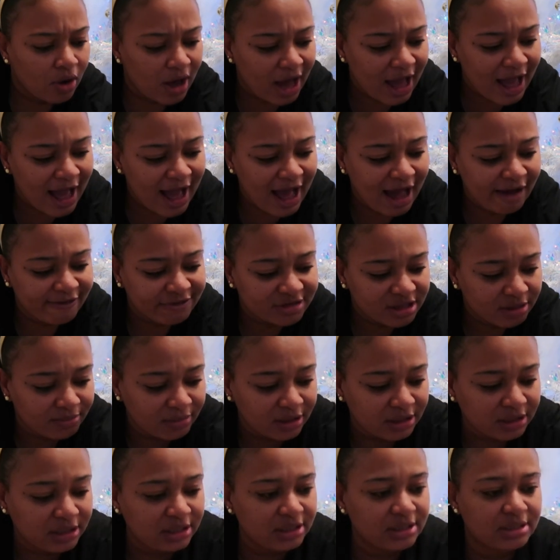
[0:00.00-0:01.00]
have some
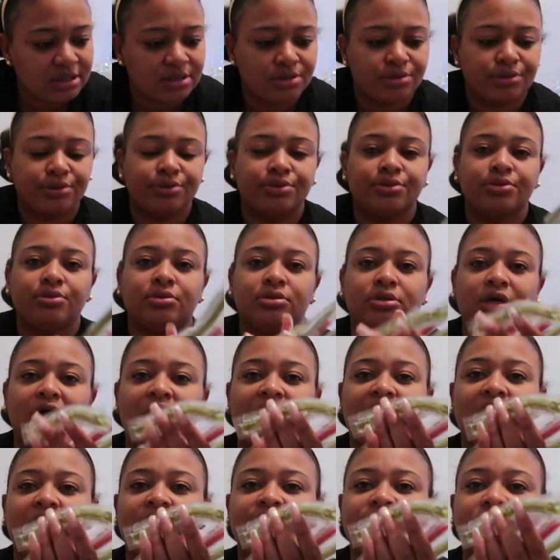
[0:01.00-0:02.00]
of these too. I
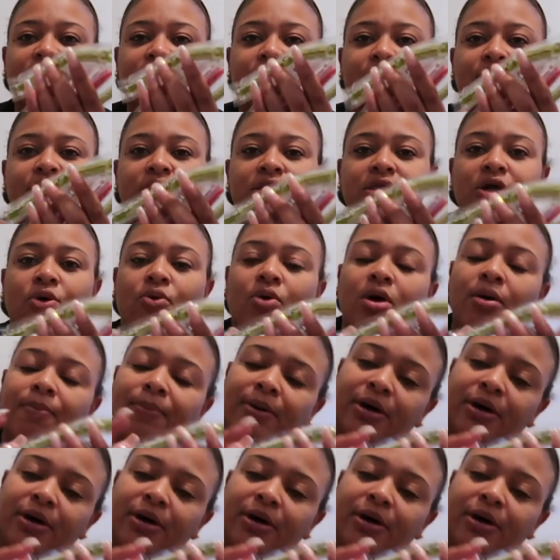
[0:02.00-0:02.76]
have the sour